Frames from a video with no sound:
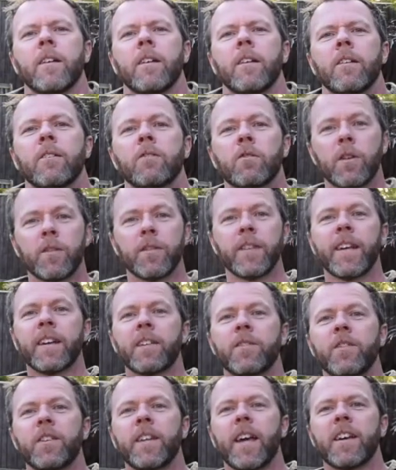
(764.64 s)
So for the
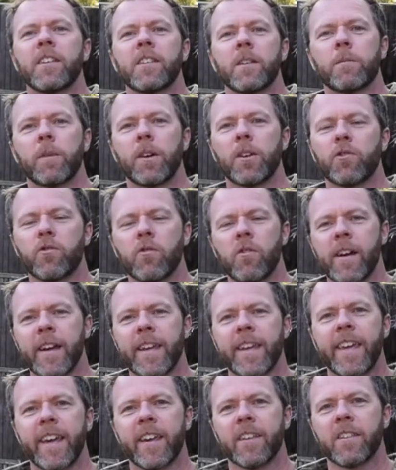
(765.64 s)
next few days I'm going to try
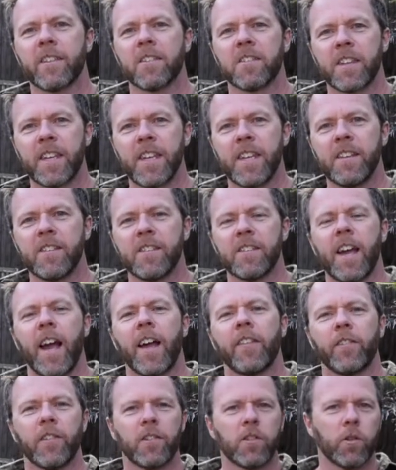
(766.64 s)
and get the seeds
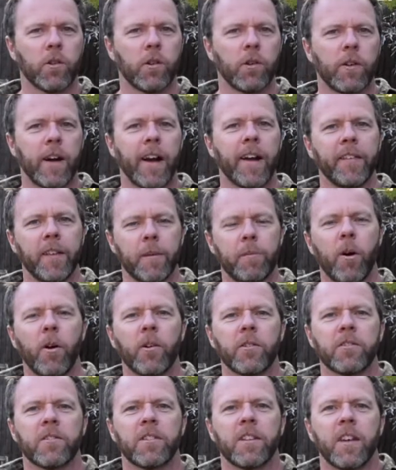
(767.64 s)
and the soil and the
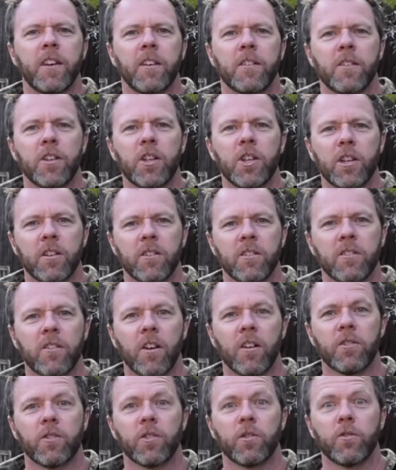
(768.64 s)
pots to you so you can
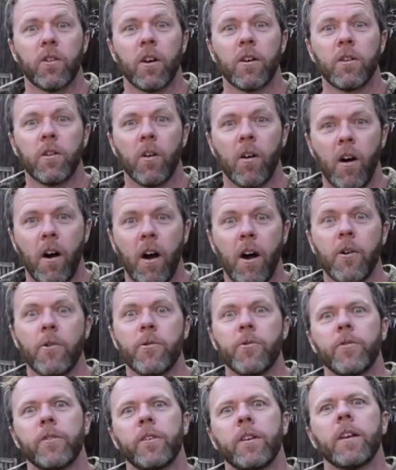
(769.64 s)
start to grow your
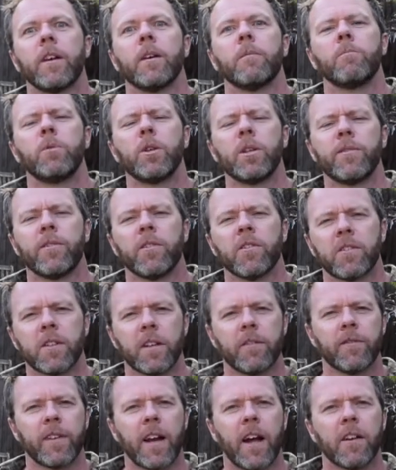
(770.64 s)
own beautiful
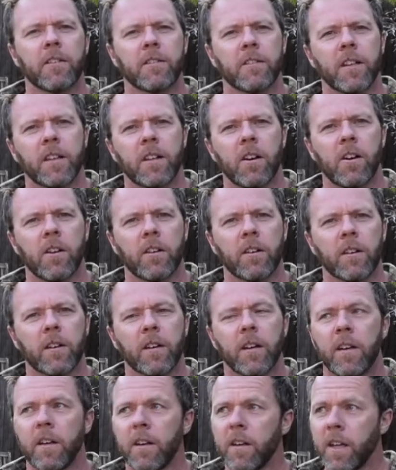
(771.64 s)
sunflowers in the garden.
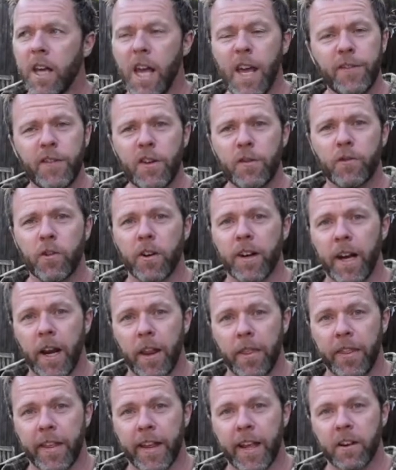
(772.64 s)
If you've grown
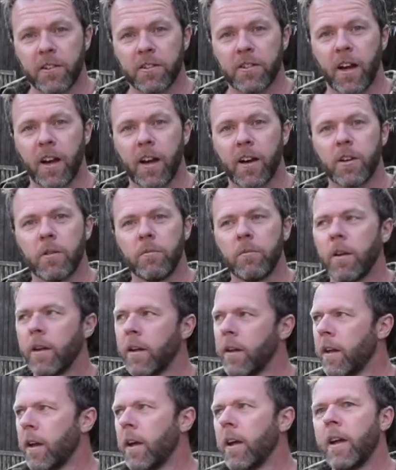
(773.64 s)
anything else at home,
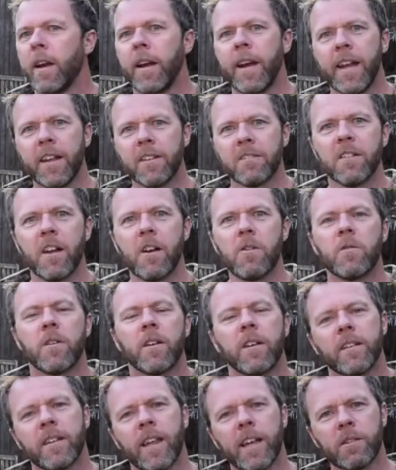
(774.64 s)
let us know.
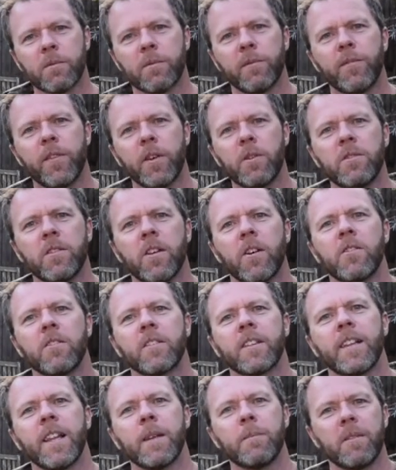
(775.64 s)
Take some
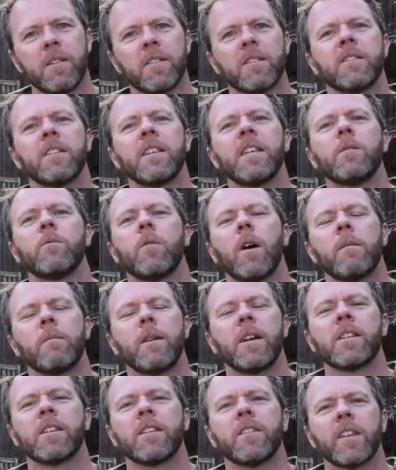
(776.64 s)
photos. Let me see what
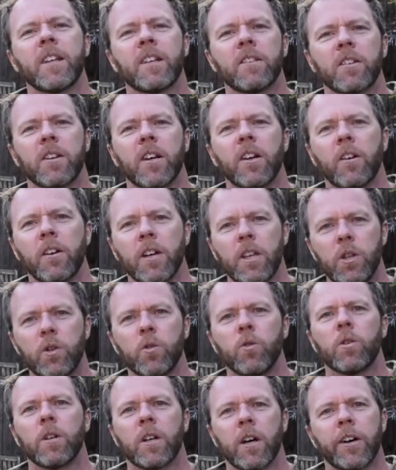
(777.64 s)
amazing things are going on in
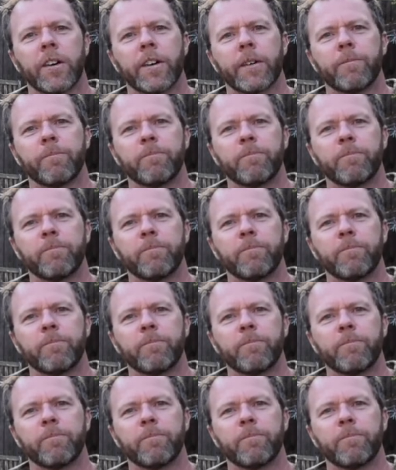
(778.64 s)
your garden.